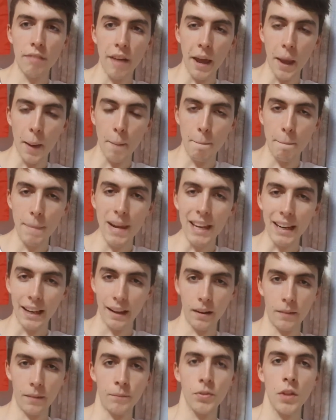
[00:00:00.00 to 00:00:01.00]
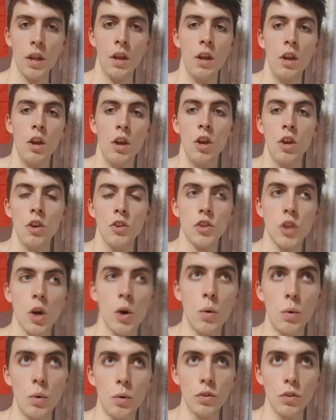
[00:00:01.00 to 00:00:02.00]
So jan
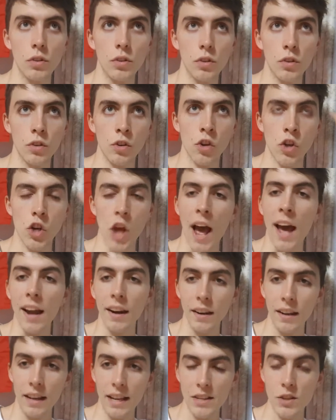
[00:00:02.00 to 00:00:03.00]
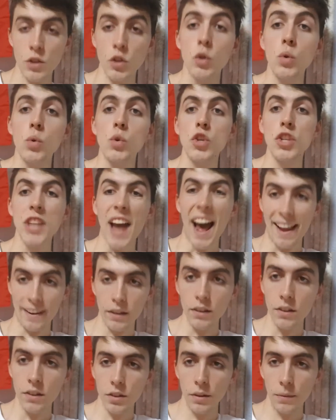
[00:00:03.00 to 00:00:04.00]
is to stand.
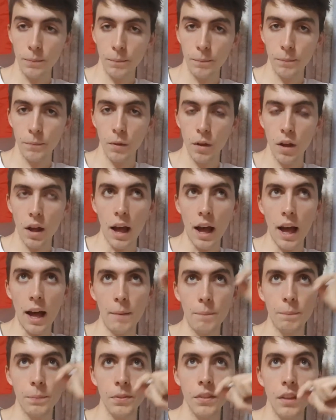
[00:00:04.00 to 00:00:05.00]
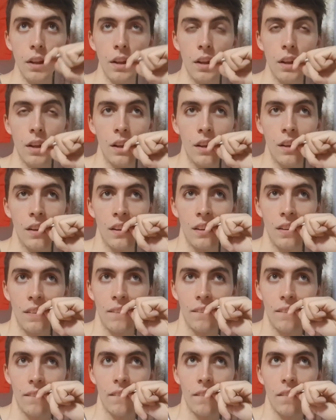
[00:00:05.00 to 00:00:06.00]
But if you want to
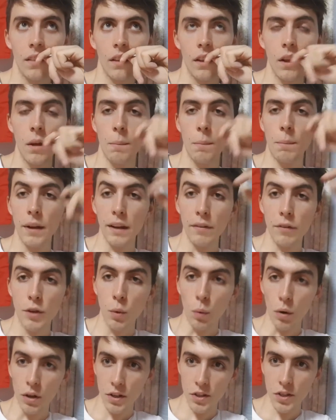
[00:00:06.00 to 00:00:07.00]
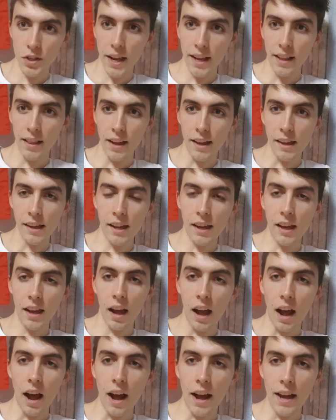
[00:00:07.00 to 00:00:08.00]
say like, I am like standing
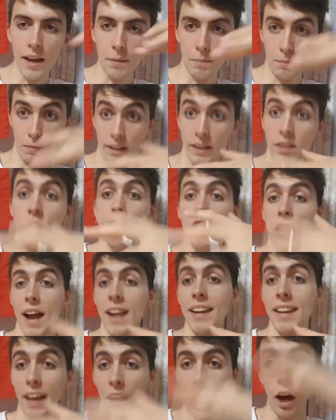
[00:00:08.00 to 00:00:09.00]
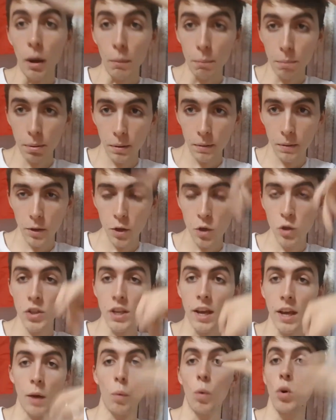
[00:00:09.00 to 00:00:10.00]
up, you say wo jan qilai,
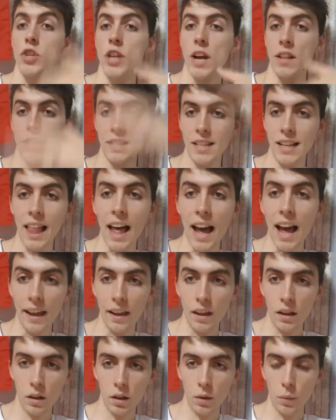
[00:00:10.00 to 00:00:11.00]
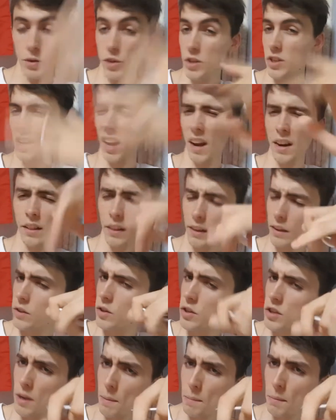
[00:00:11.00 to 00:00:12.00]
which is kind of like the similar, the most, the
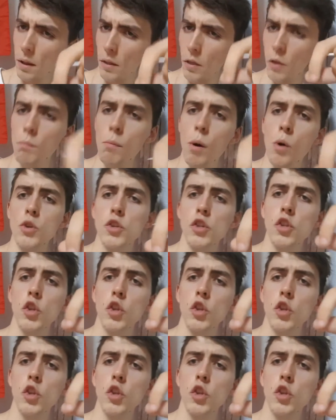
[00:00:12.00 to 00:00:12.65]
closest English.